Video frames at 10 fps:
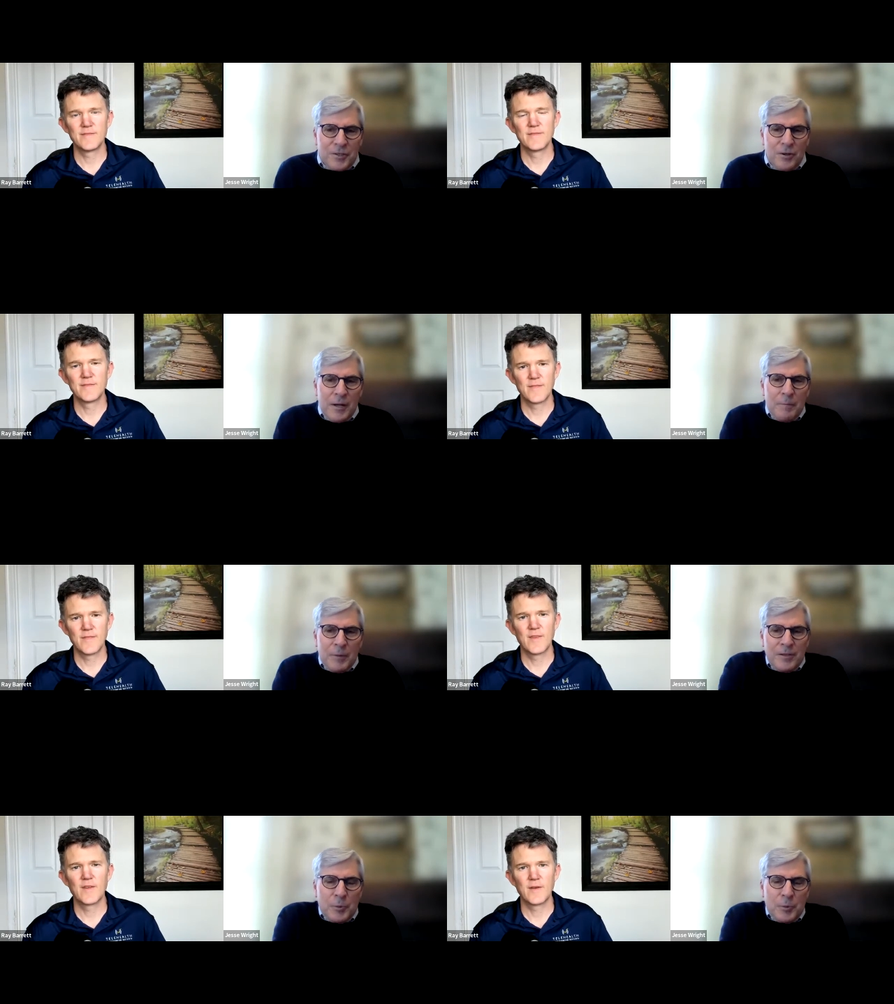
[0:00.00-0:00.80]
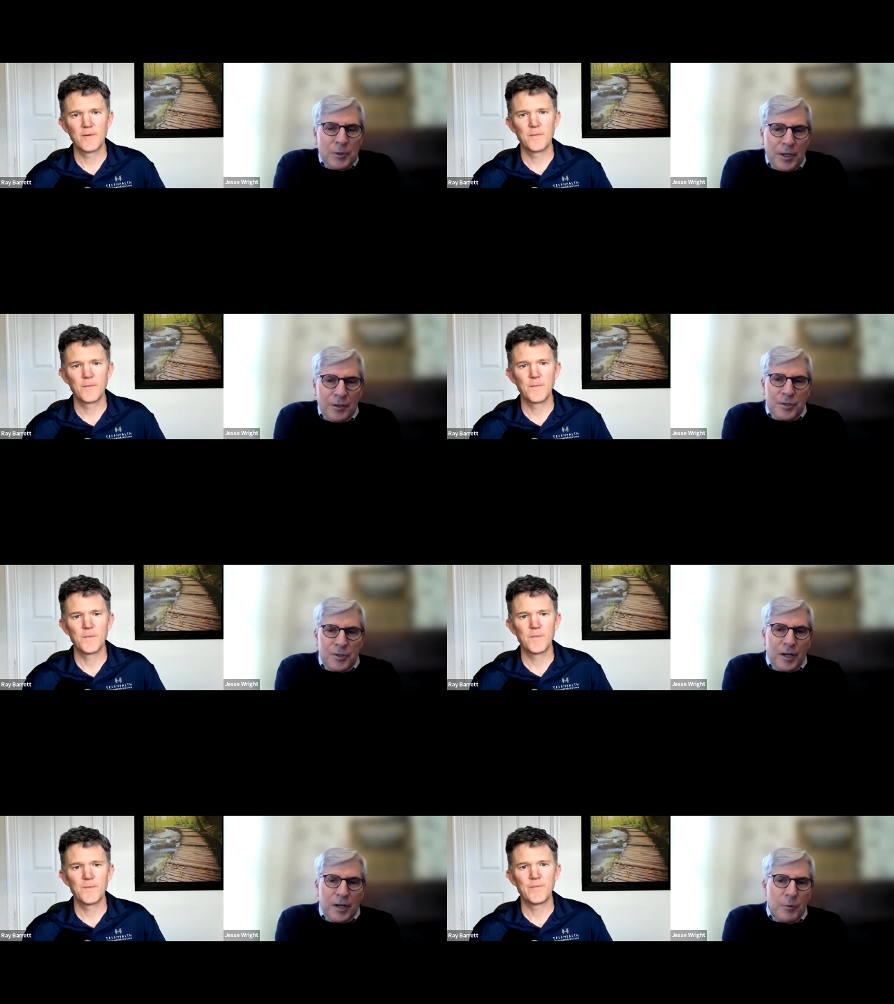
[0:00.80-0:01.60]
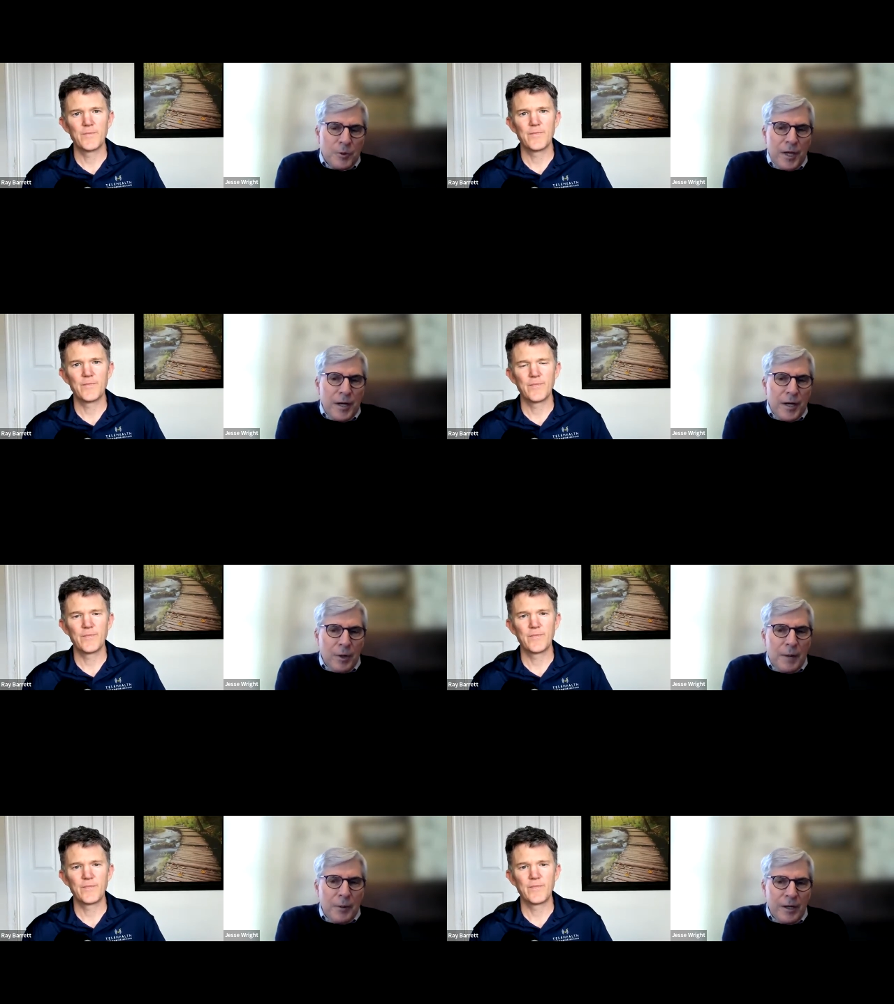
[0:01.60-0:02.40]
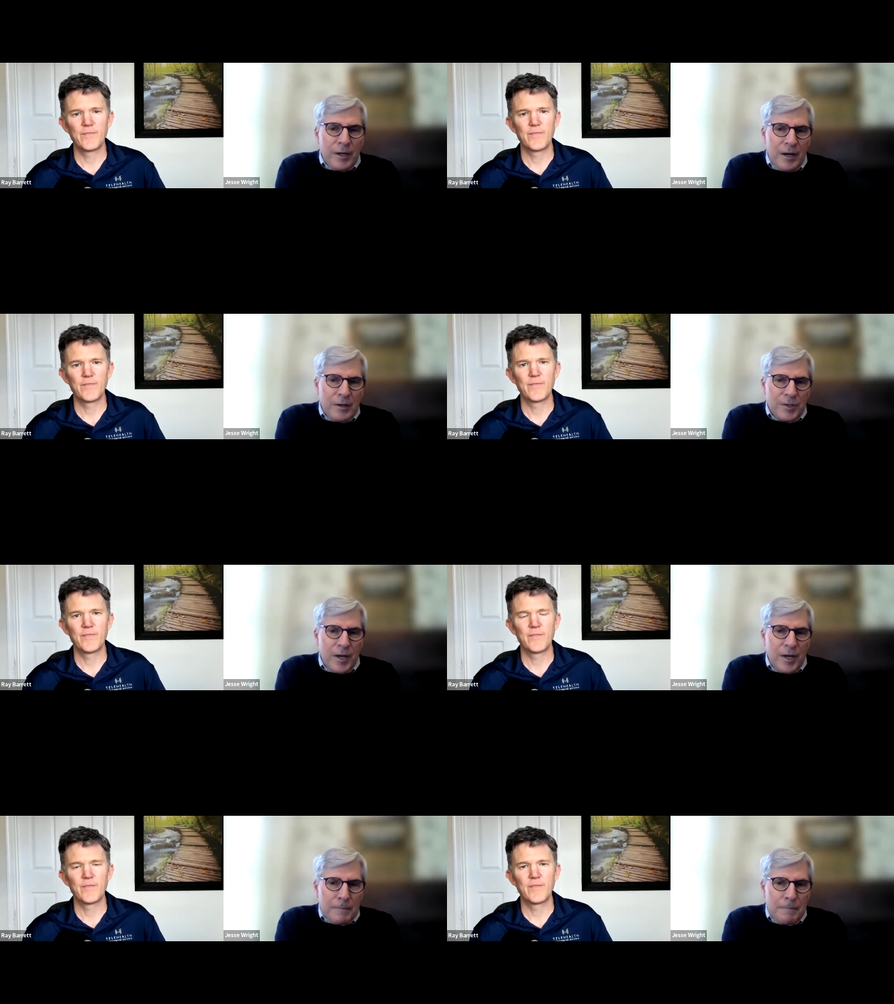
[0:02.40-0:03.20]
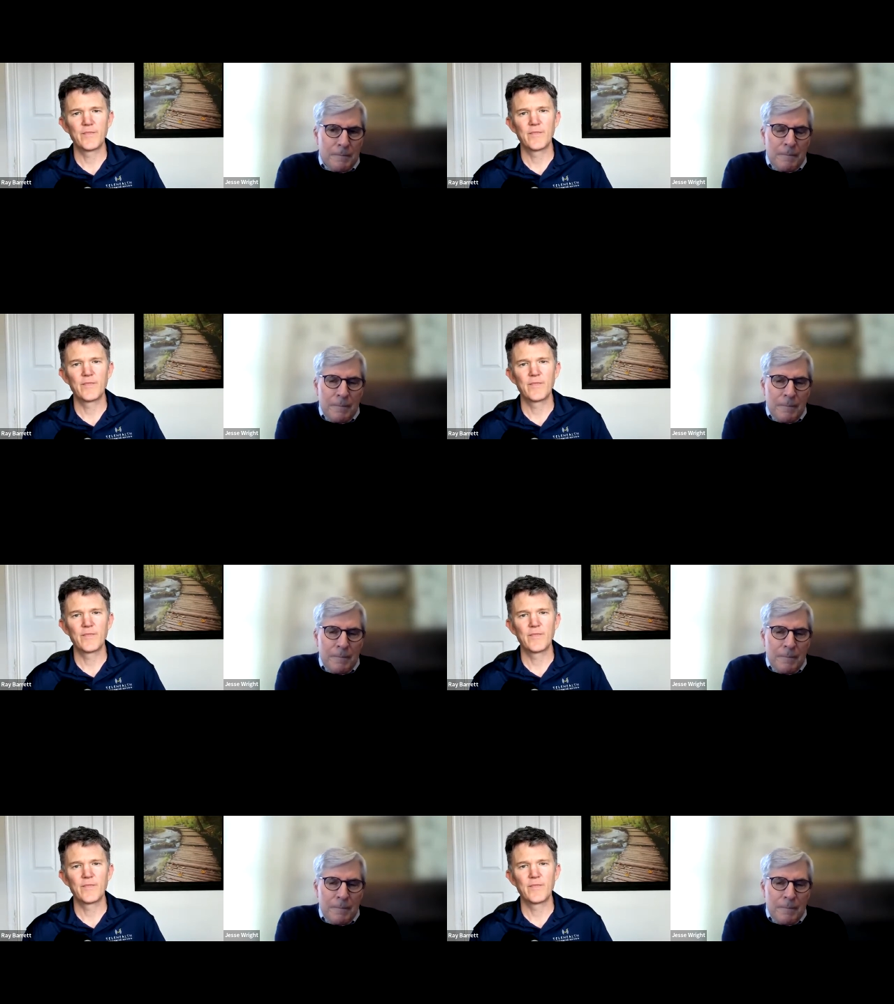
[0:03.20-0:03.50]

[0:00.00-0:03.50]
Speaker 1: So in this particular study, which was done in a primary care setting